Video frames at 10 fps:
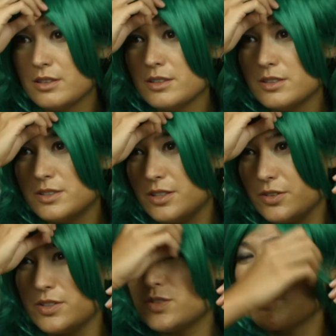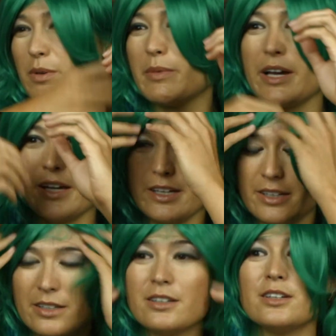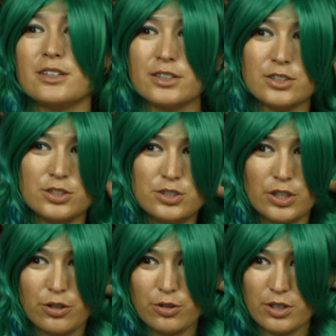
So this would be my joke